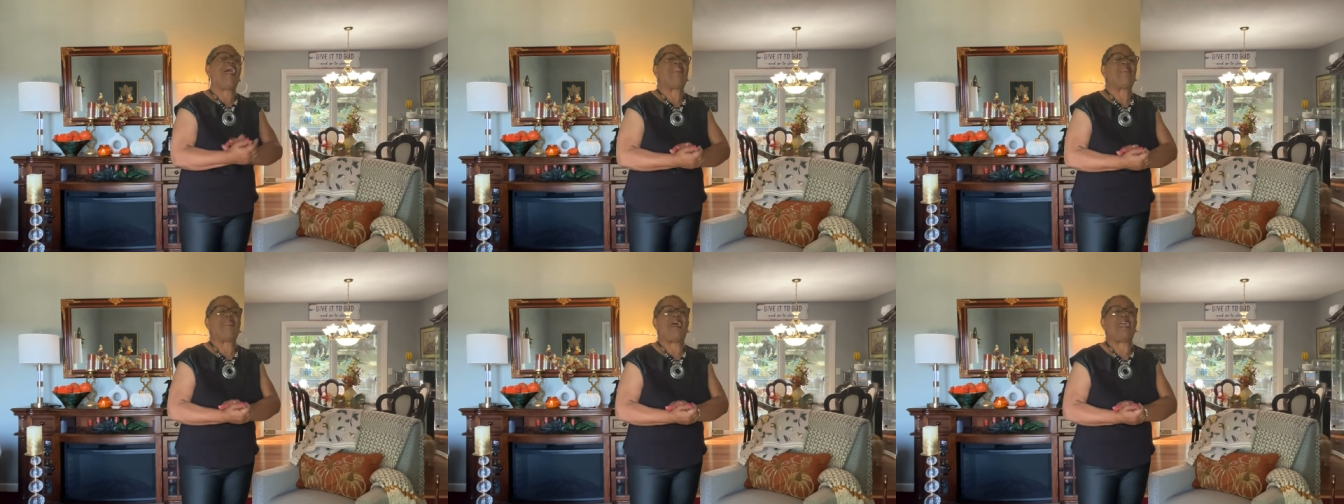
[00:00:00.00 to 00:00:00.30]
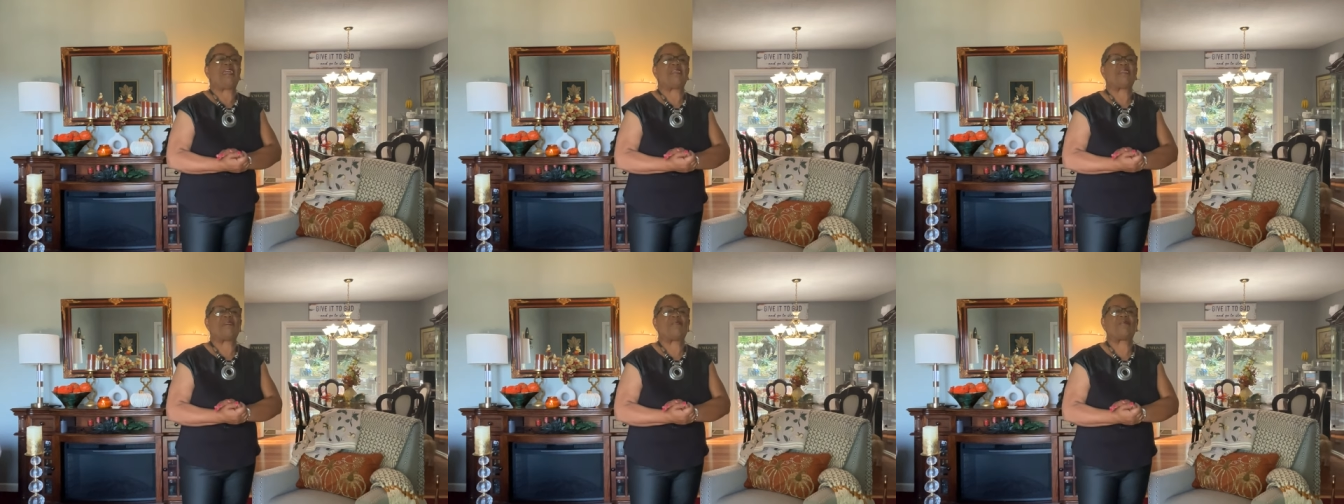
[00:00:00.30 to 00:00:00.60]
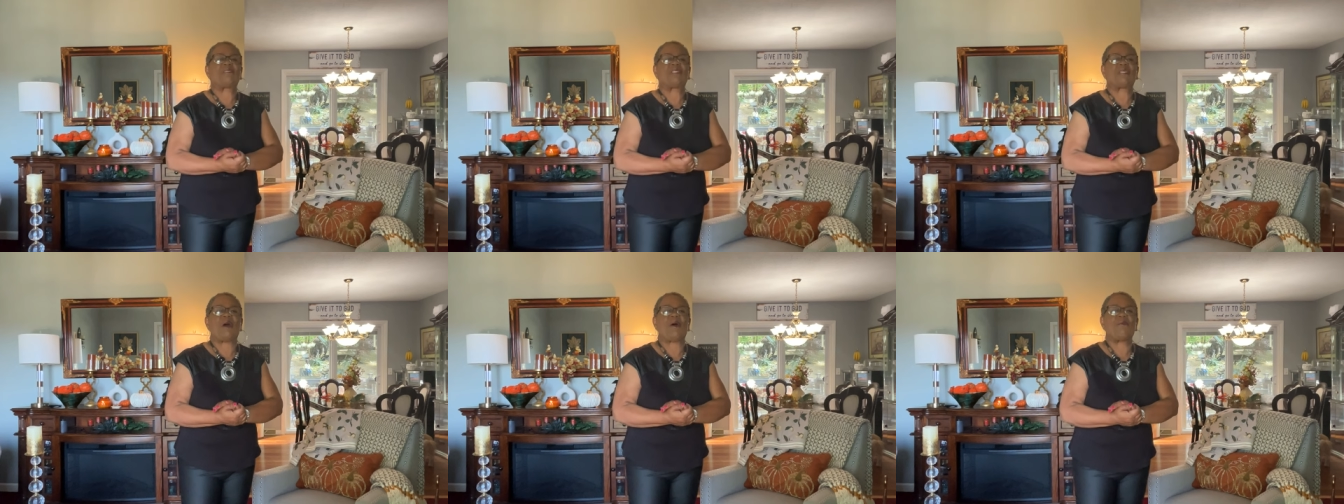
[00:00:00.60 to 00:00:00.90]
Thank you
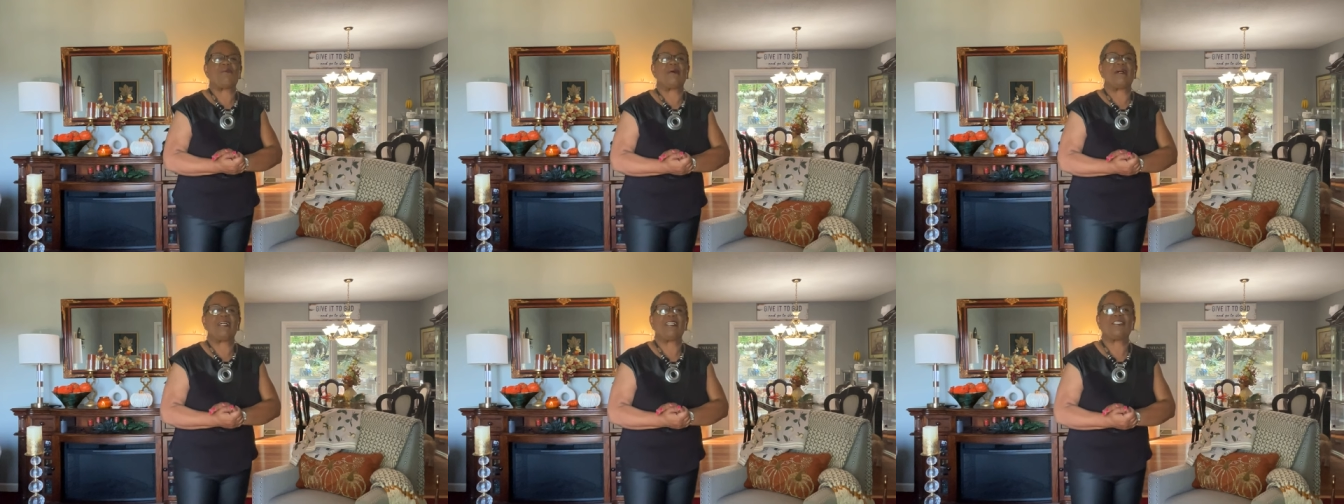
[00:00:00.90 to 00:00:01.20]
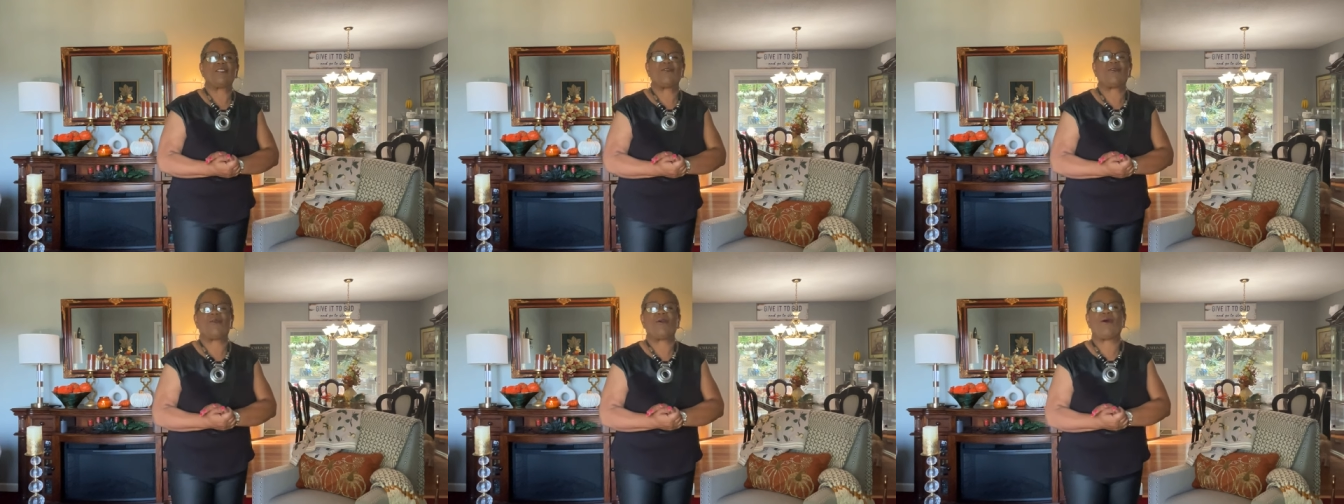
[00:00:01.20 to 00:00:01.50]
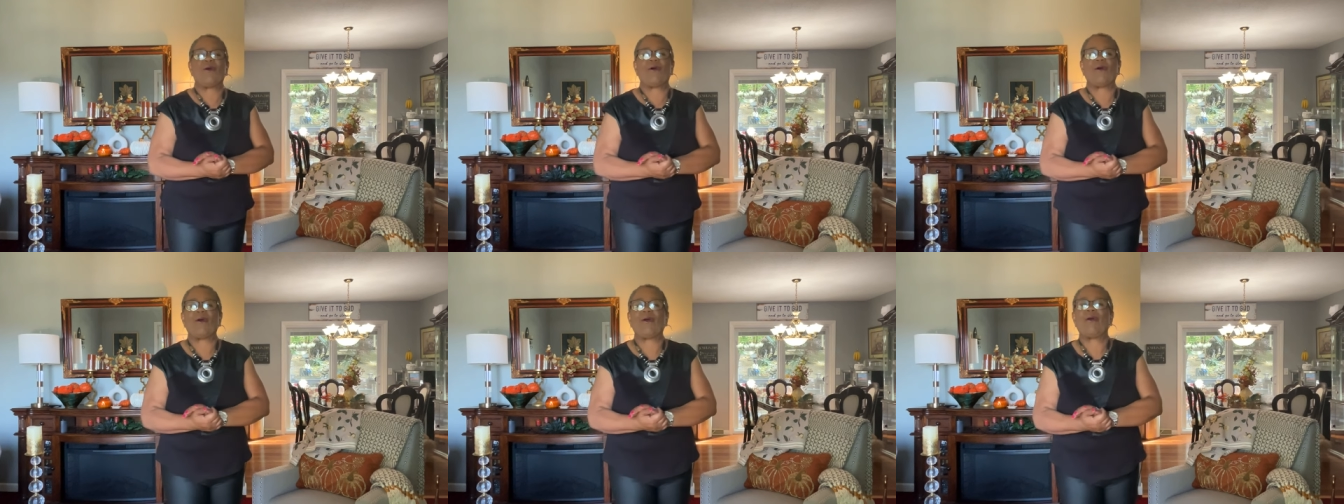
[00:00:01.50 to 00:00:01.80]
so much
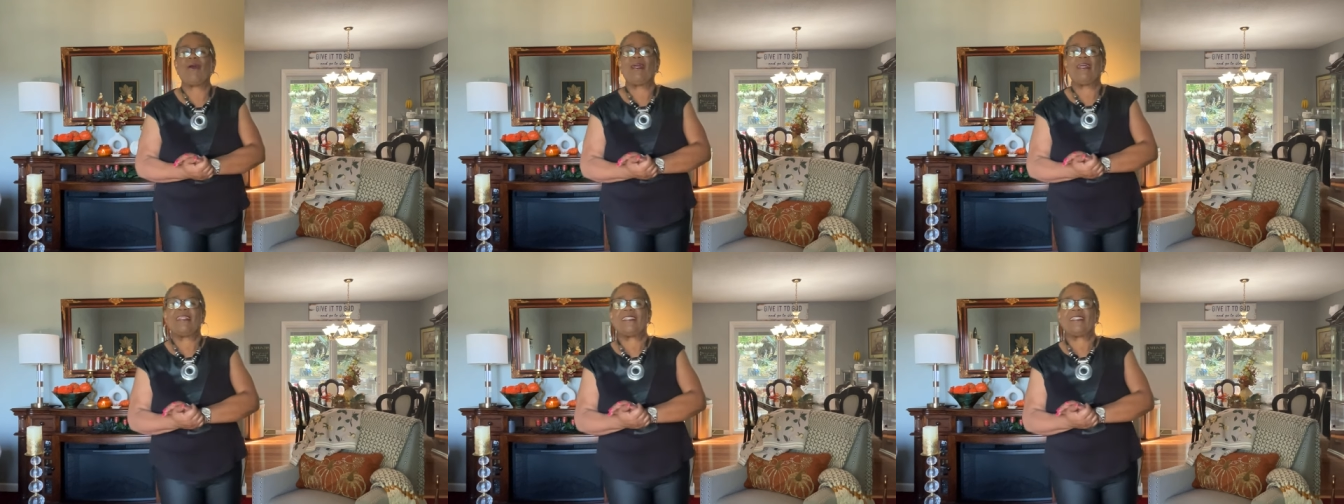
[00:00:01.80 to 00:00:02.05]
for